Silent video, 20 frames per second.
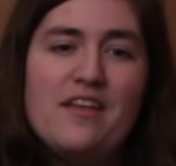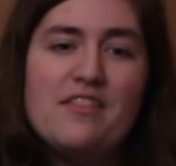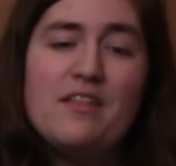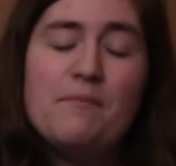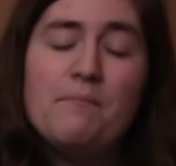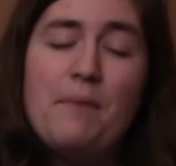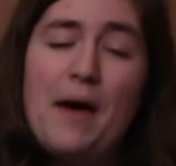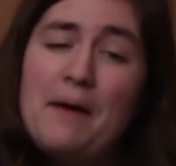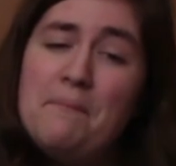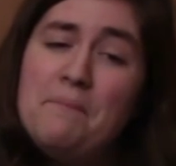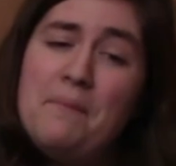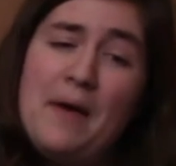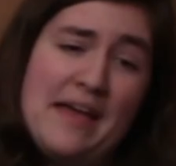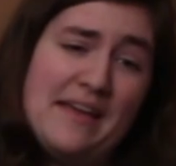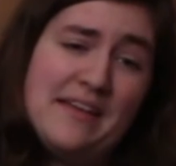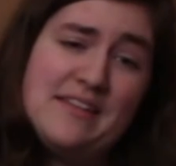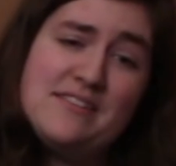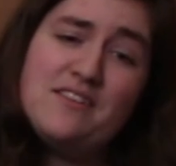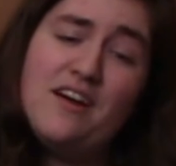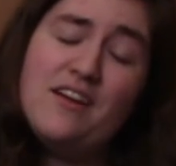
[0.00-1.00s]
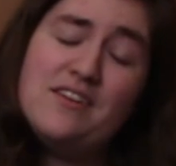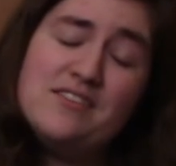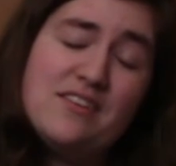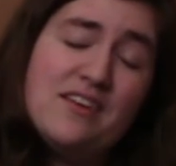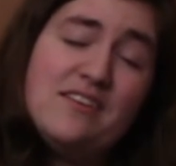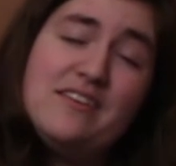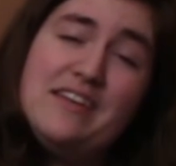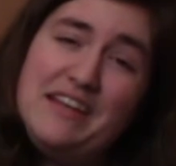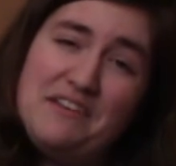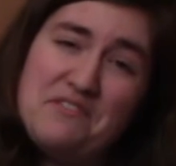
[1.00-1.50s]
The Bob Bigan's
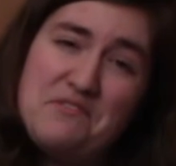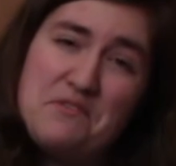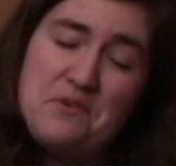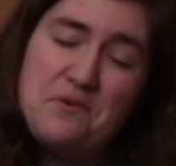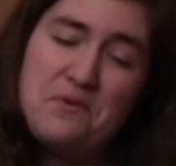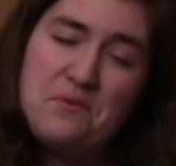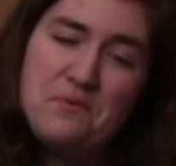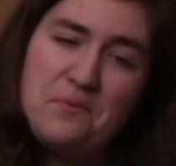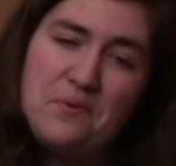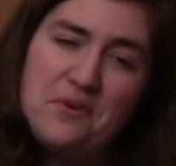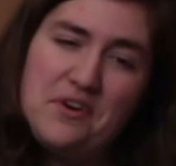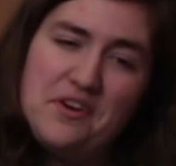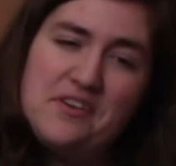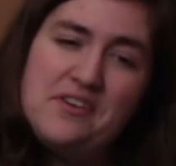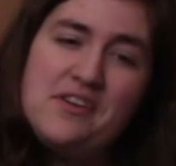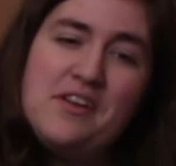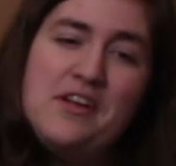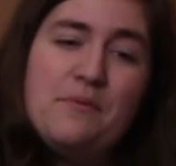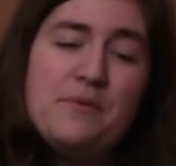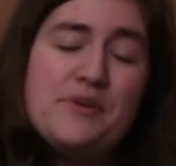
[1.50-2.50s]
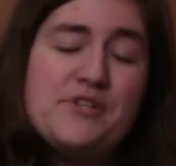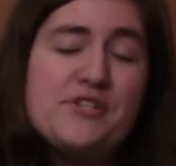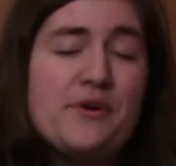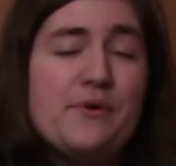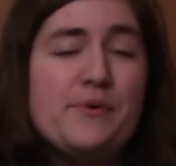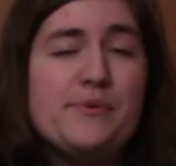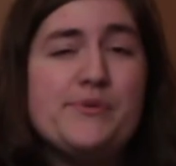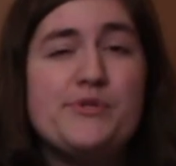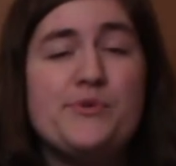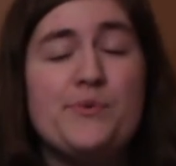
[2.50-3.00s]
Unsung Hero Award, which
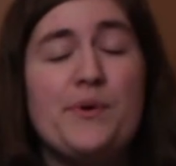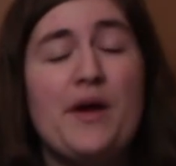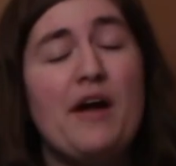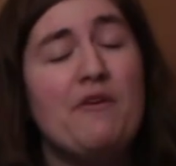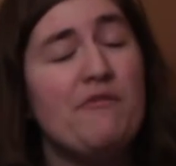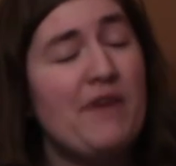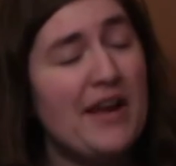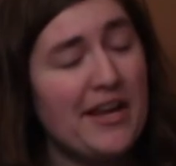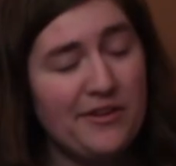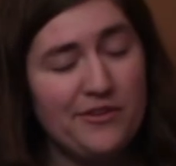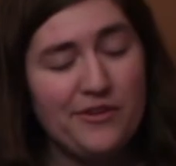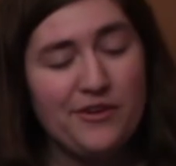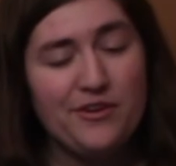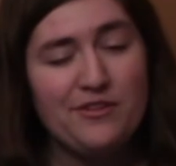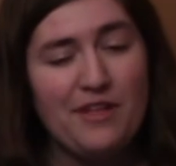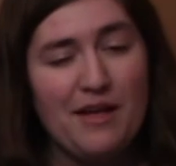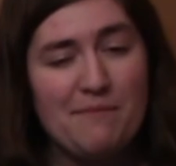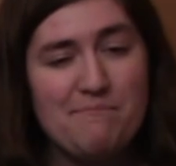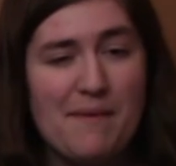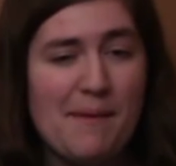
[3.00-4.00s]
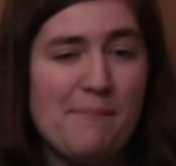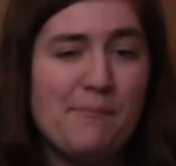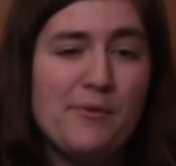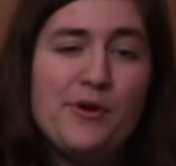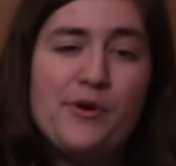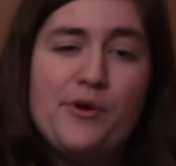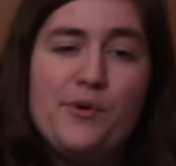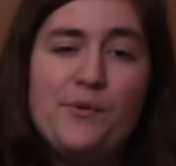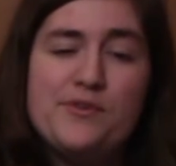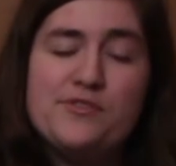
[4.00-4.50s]
goes to a regular club
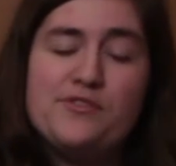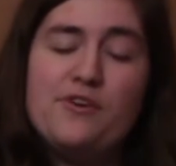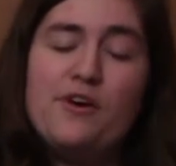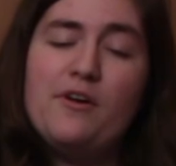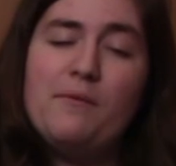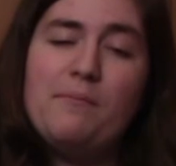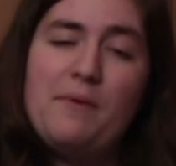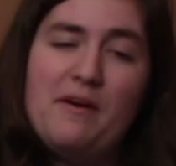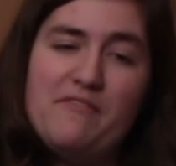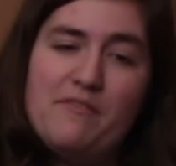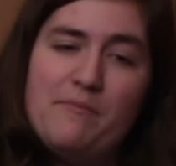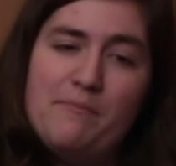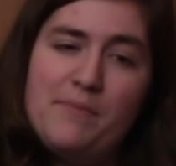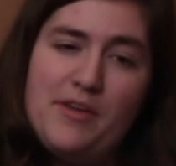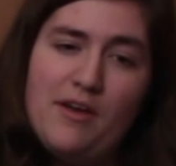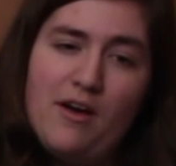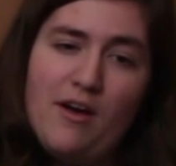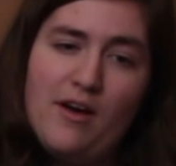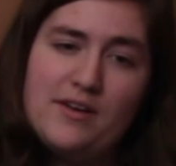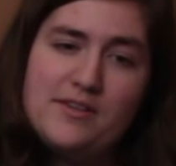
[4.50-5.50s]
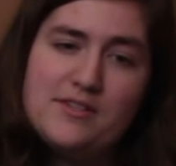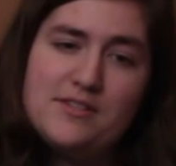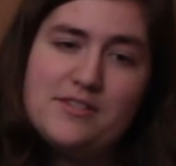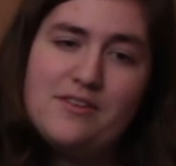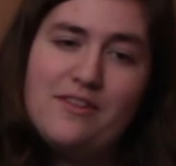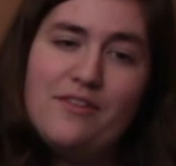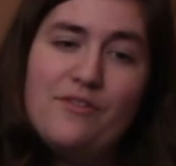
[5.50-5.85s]
member who has gone above and beyond.